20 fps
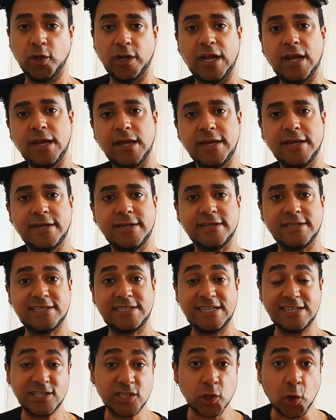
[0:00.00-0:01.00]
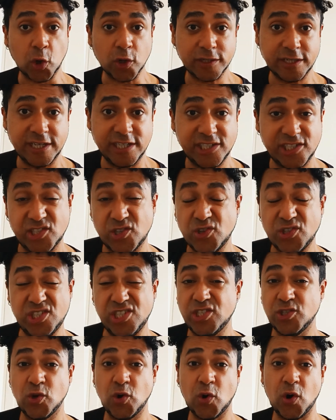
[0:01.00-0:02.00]
is Scottish, so
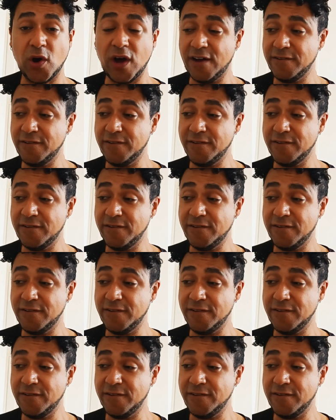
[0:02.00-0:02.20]
she's got